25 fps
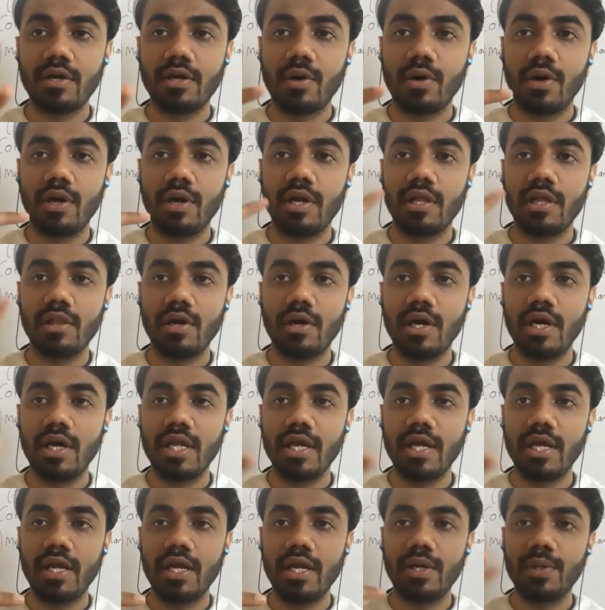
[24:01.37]

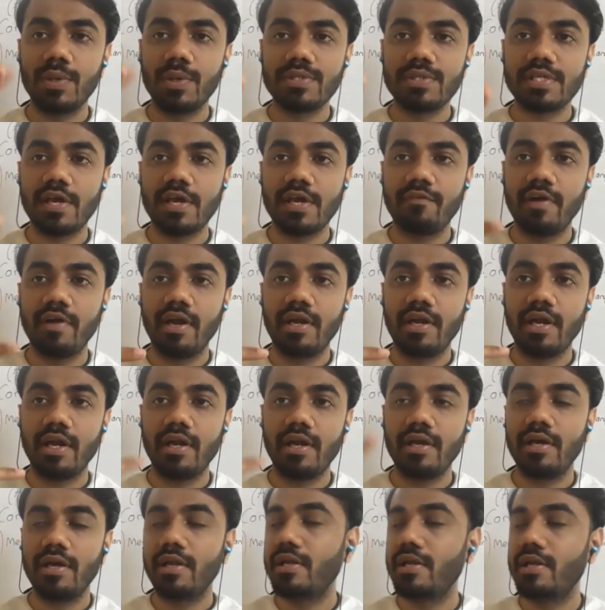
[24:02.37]
condyloid into 70
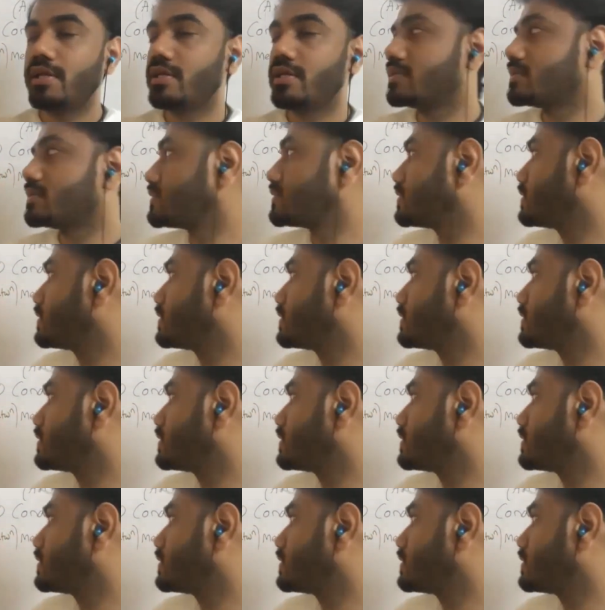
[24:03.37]
degrees.